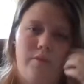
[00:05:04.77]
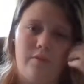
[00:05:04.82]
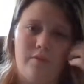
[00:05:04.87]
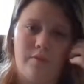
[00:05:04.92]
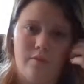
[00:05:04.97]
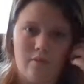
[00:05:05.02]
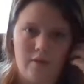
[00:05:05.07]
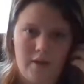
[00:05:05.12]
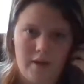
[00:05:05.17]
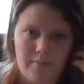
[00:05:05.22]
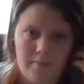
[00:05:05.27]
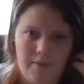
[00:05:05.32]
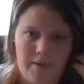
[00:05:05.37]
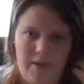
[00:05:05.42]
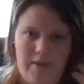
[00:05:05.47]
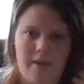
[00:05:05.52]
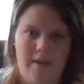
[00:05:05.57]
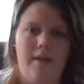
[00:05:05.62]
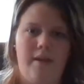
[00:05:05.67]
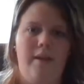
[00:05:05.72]
before I
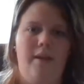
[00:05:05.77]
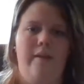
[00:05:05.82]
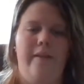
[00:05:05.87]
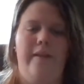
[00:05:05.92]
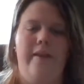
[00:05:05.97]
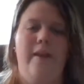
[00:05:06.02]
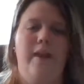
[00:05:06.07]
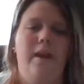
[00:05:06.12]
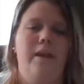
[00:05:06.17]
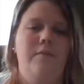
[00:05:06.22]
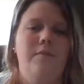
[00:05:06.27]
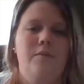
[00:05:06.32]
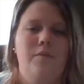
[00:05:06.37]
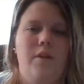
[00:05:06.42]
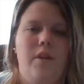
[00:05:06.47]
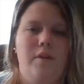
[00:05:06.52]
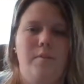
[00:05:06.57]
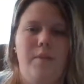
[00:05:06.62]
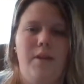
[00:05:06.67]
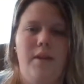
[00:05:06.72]
made it and like
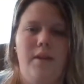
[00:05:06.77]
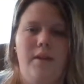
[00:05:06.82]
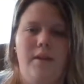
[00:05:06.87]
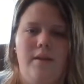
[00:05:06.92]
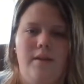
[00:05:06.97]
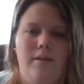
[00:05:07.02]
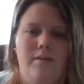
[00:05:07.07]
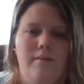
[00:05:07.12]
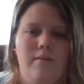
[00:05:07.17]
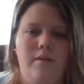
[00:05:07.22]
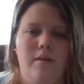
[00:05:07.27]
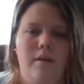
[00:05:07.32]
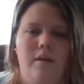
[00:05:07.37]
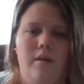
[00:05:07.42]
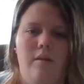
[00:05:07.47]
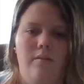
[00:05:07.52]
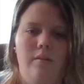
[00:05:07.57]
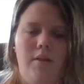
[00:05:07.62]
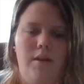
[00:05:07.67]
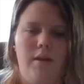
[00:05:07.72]
after I made it,
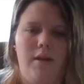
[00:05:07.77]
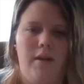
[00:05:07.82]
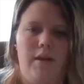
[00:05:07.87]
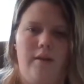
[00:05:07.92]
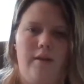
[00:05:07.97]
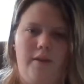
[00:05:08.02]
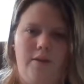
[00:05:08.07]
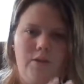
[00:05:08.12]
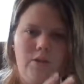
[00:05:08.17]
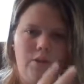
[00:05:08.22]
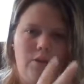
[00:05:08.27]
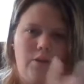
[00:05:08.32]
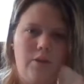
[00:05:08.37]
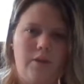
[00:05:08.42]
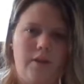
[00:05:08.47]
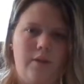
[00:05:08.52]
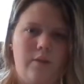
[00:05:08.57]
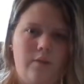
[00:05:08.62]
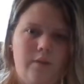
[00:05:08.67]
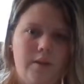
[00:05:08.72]
and kind of like show
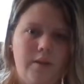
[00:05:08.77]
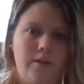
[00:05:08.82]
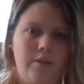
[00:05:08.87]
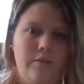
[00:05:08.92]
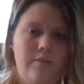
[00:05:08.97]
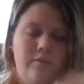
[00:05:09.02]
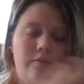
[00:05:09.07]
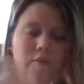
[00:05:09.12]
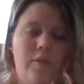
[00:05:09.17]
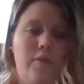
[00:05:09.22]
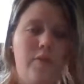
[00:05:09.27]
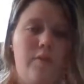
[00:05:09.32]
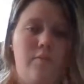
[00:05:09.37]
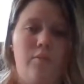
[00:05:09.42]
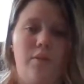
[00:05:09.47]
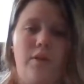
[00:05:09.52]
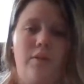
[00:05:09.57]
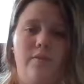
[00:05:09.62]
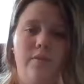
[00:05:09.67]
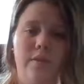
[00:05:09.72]
you like what I do with the
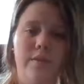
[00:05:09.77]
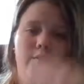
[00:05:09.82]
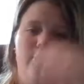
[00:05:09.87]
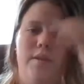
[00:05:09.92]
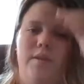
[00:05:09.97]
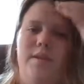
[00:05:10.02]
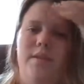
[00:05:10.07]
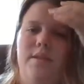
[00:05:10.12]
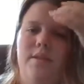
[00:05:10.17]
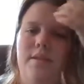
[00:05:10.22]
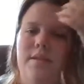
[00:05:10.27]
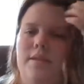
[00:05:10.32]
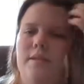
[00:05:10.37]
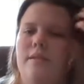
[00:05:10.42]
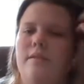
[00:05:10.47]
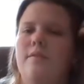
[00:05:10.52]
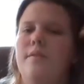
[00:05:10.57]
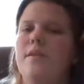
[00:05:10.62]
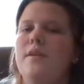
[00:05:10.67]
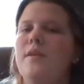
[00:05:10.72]
breakfast blends and
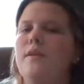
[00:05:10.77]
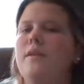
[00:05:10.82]
stuff.